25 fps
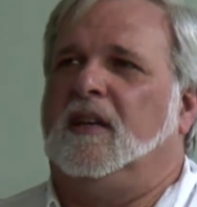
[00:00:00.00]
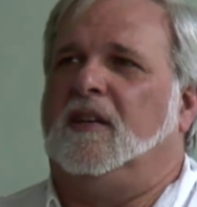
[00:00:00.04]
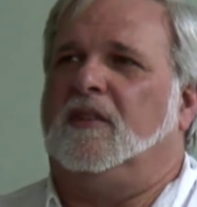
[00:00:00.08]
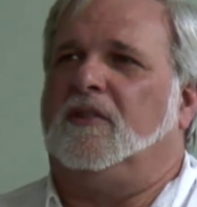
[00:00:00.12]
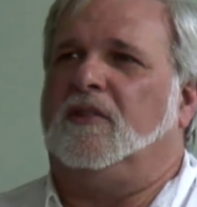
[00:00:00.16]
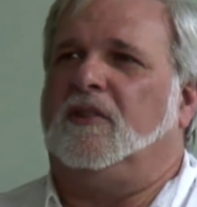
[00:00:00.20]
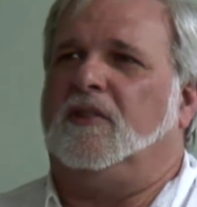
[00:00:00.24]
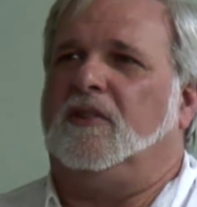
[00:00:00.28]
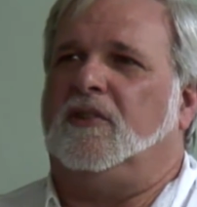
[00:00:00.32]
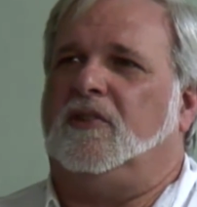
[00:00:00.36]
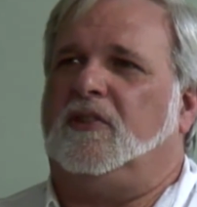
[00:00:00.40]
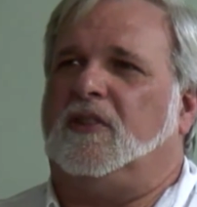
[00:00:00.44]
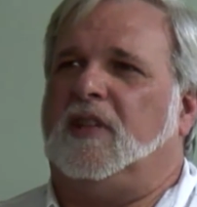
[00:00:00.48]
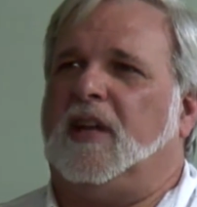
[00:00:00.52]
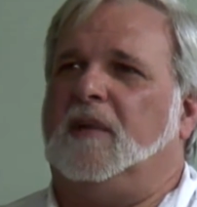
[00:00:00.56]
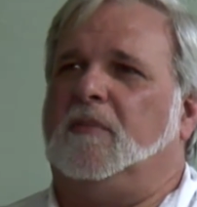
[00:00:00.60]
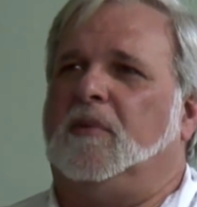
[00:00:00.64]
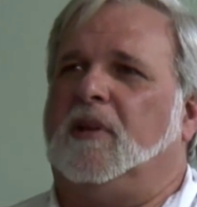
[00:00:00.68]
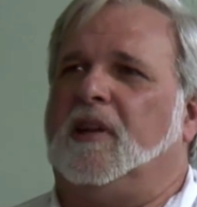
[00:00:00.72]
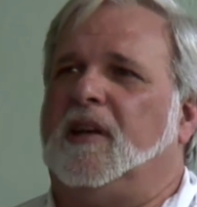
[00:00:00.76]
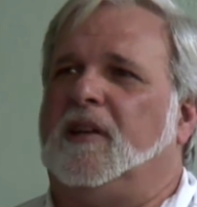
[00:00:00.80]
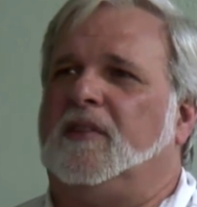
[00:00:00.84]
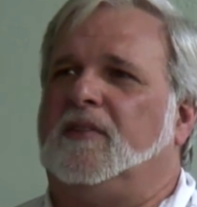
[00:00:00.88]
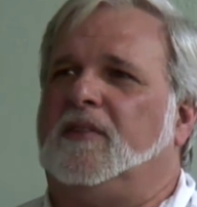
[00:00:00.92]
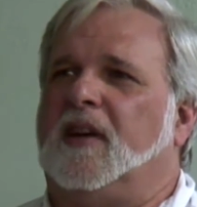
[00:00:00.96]
So you
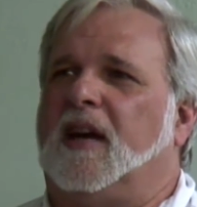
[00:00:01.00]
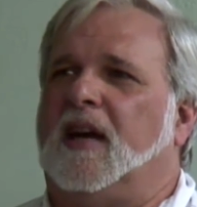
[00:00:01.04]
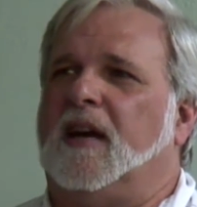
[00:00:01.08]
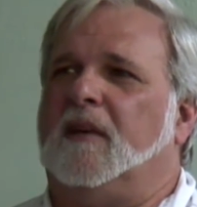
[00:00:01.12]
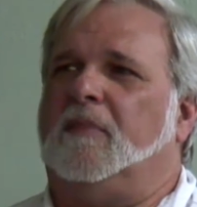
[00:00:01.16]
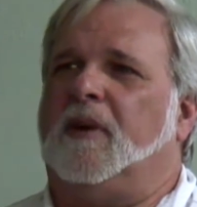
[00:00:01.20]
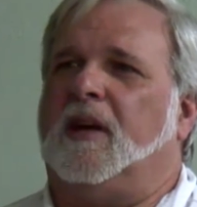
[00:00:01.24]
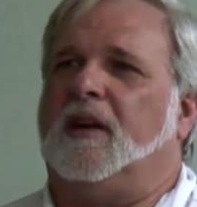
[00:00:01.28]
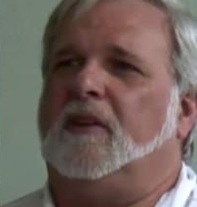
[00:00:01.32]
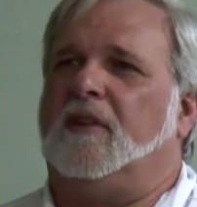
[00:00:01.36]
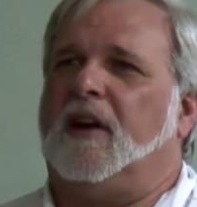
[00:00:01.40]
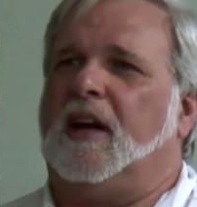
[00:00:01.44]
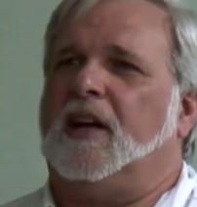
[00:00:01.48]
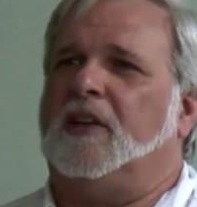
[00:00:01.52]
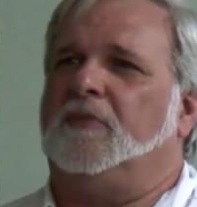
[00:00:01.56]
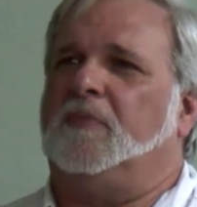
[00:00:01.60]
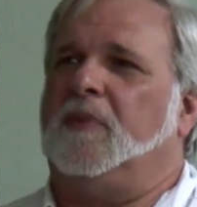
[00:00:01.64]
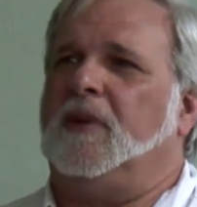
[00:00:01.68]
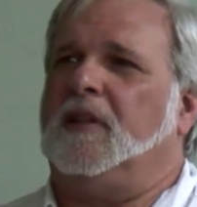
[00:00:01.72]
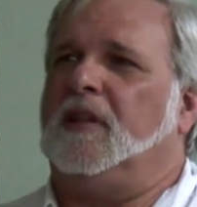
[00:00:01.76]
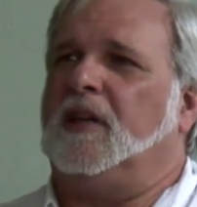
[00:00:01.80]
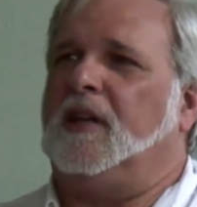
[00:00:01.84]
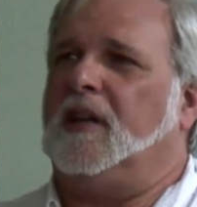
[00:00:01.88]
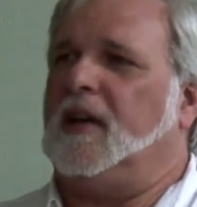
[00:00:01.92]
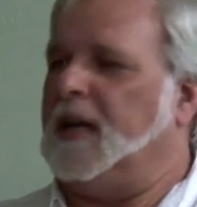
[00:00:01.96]
stabilize the eye by
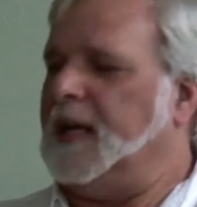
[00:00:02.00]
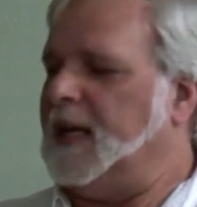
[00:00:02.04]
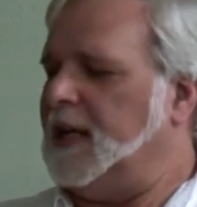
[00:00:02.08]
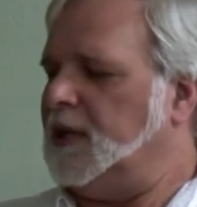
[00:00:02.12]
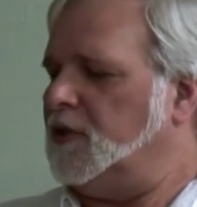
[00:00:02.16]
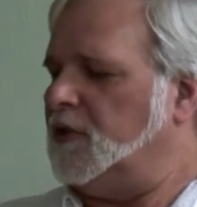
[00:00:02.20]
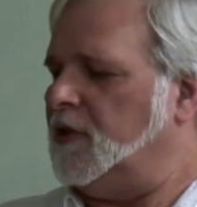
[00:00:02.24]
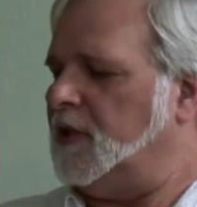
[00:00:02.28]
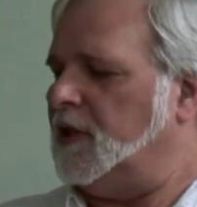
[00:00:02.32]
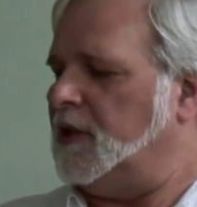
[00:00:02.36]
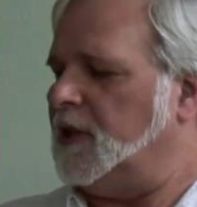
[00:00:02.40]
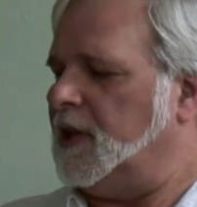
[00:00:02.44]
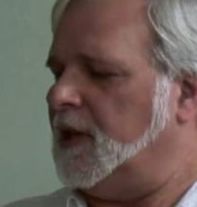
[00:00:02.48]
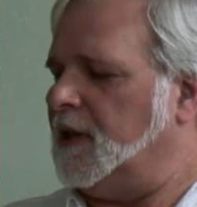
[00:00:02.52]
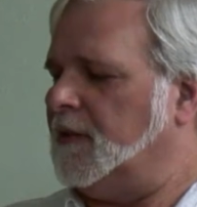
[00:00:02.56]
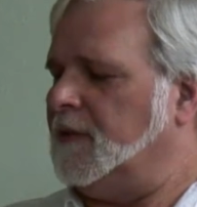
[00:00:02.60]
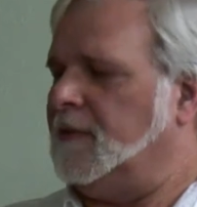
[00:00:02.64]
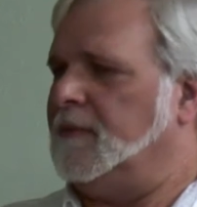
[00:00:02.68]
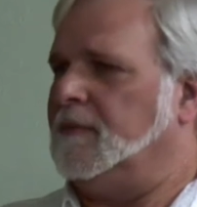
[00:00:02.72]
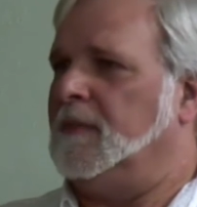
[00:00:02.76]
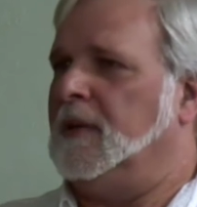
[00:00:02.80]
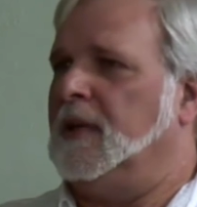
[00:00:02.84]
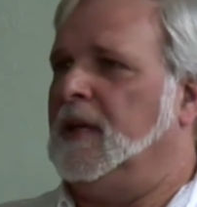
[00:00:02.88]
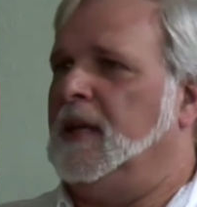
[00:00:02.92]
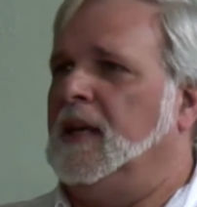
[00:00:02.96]
grasping the cut edge of the
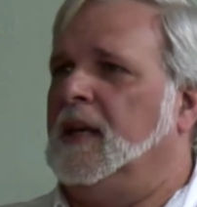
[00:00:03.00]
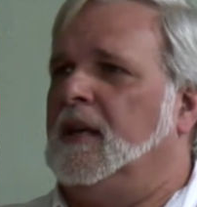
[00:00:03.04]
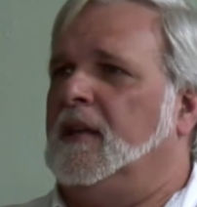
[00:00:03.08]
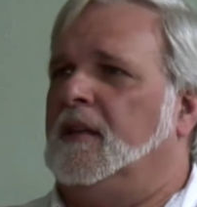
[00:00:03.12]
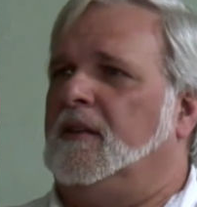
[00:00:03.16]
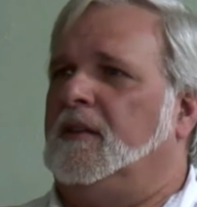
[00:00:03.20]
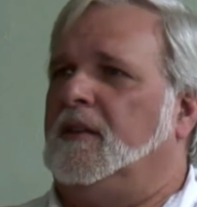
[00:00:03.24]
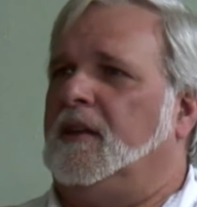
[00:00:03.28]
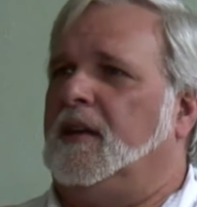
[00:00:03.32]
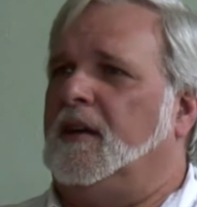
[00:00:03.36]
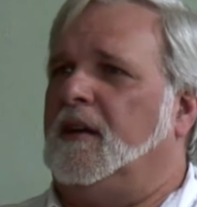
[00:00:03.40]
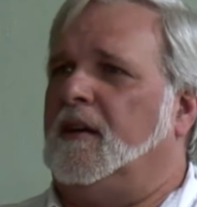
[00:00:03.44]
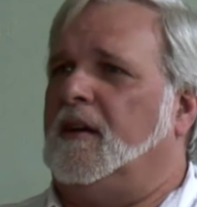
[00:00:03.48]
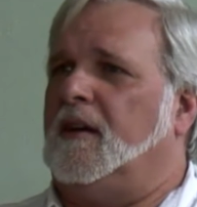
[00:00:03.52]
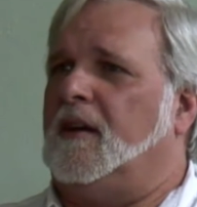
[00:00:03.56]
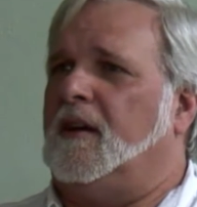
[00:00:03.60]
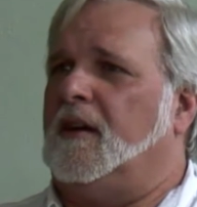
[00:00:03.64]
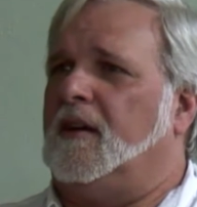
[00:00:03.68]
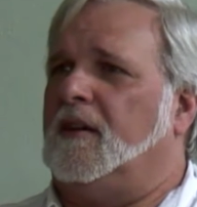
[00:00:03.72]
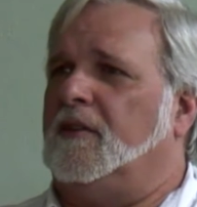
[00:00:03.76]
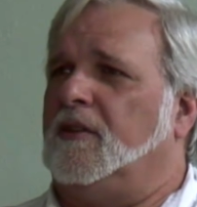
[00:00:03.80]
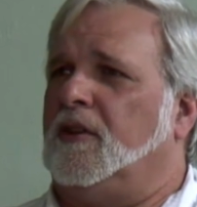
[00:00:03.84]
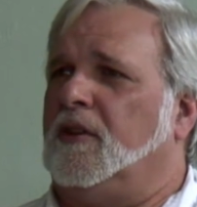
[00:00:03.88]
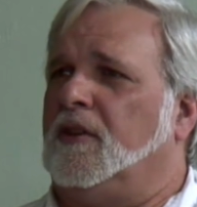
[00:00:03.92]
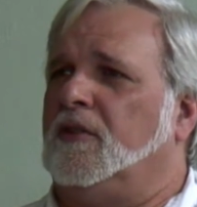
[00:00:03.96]
tunnel. There
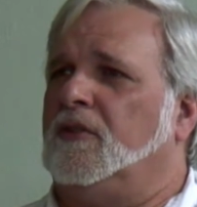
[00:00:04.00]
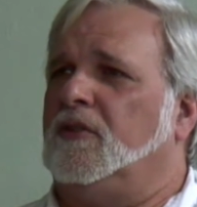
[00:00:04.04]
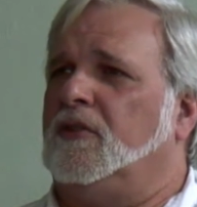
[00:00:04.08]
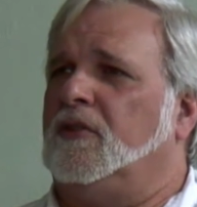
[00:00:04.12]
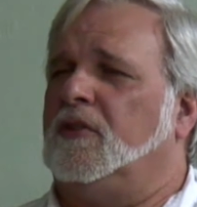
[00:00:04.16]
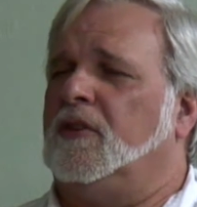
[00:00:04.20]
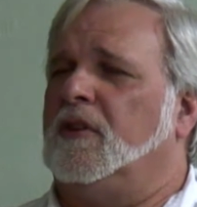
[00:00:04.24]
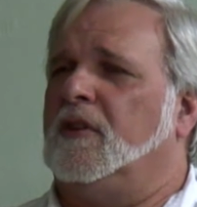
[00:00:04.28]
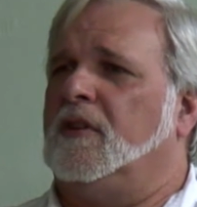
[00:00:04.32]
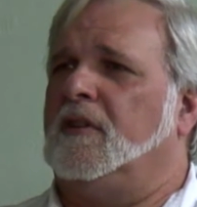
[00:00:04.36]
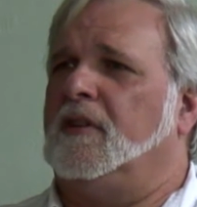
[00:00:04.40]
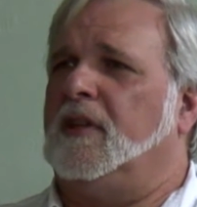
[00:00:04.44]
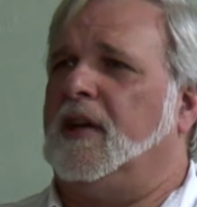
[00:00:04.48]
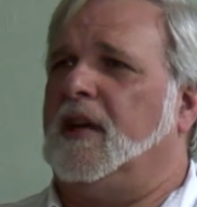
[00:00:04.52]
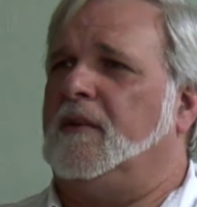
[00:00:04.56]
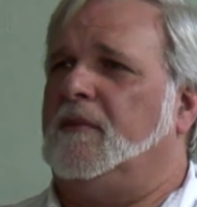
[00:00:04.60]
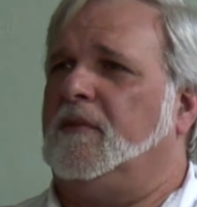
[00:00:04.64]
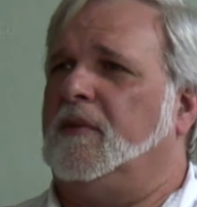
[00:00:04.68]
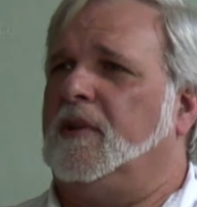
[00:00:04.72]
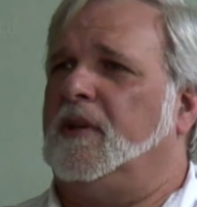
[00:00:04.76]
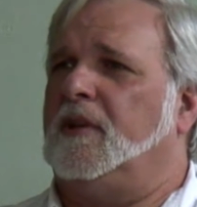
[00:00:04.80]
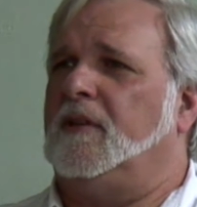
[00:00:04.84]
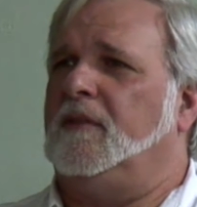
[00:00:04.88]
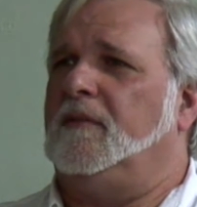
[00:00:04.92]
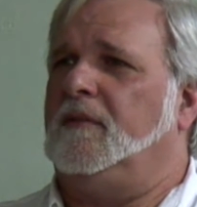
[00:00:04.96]
are those that
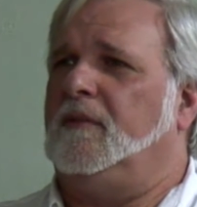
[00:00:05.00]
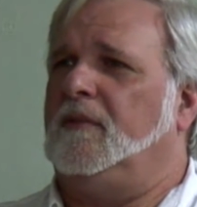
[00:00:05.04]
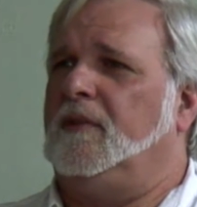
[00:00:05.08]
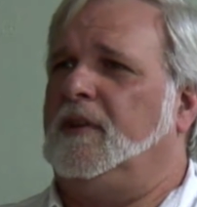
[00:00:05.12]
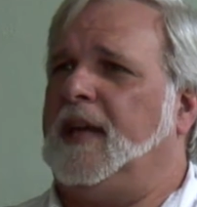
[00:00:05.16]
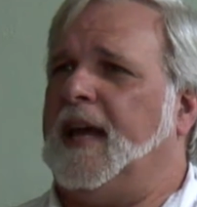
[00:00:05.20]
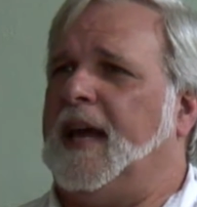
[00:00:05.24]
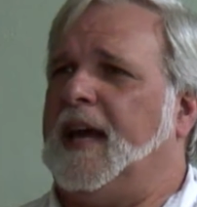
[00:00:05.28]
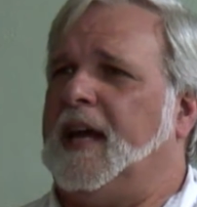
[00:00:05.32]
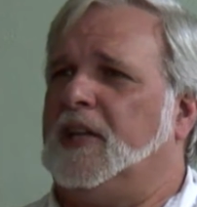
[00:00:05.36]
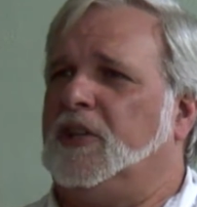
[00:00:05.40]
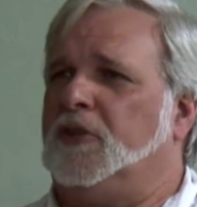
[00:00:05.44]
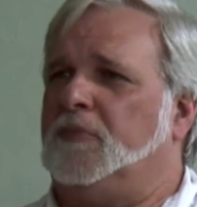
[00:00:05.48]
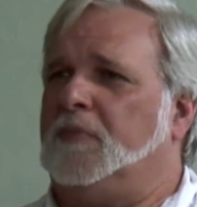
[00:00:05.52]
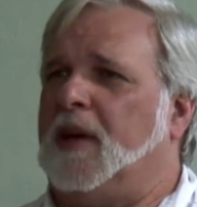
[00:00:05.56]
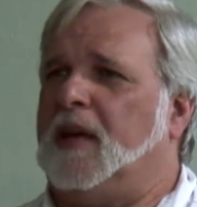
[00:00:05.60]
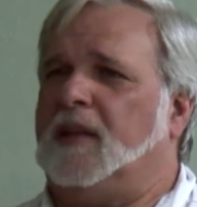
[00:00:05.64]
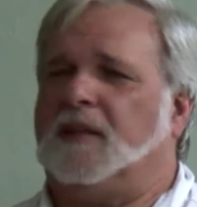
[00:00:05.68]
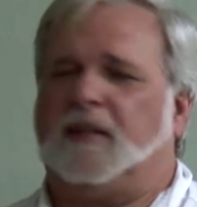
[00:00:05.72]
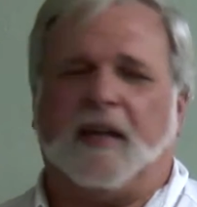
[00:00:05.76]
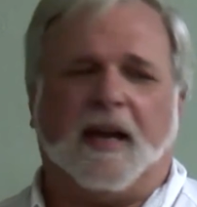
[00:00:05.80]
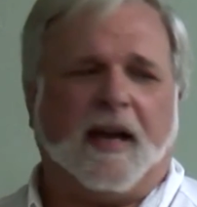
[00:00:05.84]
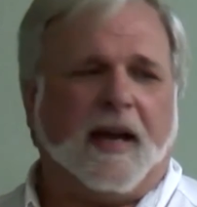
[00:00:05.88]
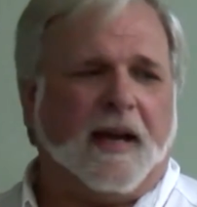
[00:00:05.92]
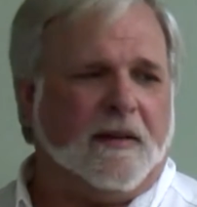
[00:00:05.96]
would gasp
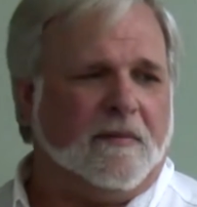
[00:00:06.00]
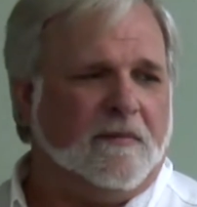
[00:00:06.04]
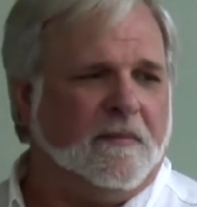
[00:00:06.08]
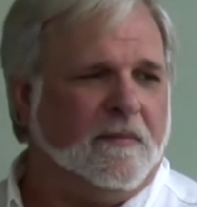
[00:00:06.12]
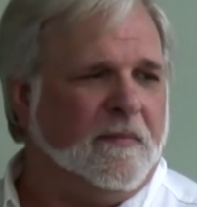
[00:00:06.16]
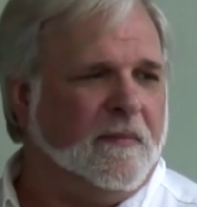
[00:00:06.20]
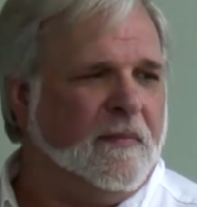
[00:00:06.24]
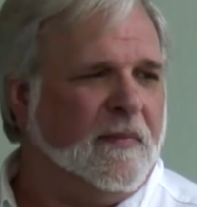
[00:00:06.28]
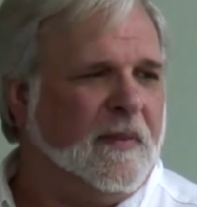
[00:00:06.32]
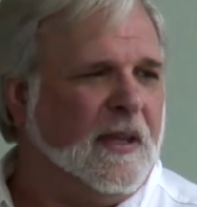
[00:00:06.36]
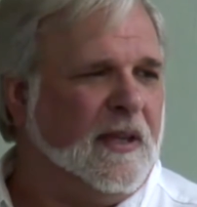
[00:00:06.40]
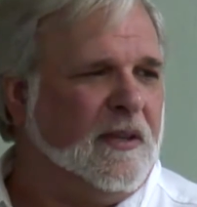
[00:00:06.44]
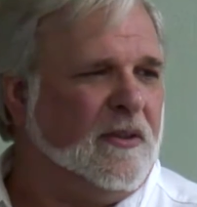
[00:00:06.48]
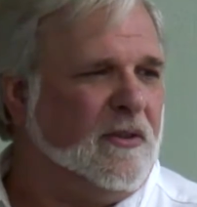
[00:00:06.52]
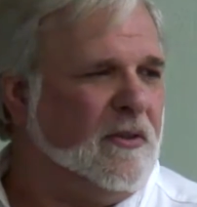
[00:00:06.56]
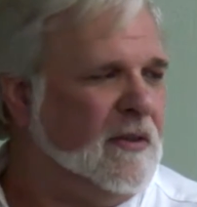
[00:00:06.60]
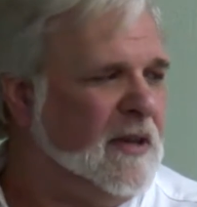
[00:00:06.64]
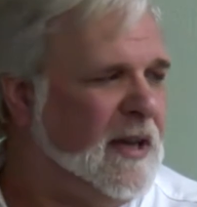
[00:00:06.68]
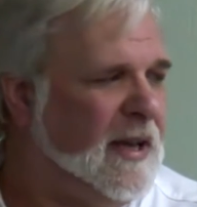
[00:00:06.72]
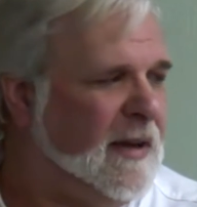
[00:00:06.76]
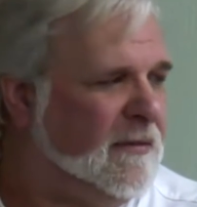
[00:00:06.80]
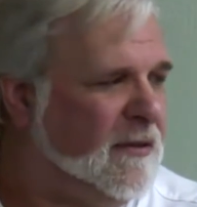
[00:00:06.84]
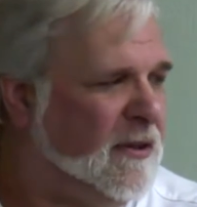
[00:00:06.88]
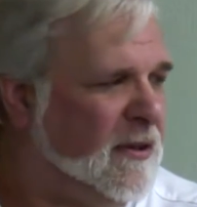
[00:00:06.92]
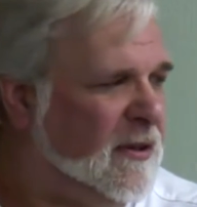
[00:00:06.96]
at that you'd
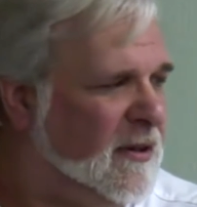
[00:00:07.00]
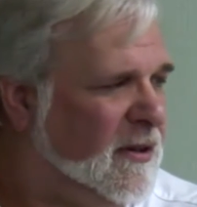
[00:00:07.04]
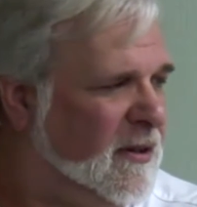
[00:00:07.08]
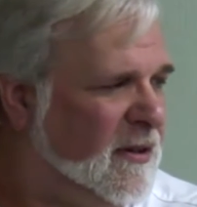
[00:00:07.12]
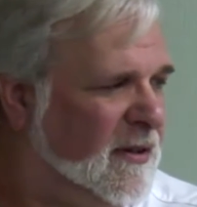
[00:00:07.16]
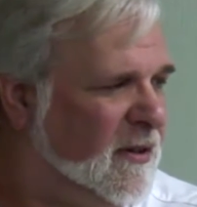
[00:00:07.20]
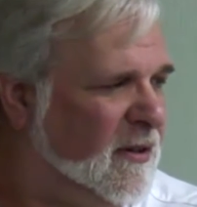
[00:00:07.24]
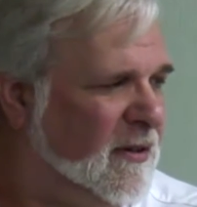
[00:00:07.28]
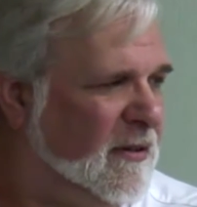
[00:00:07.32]
never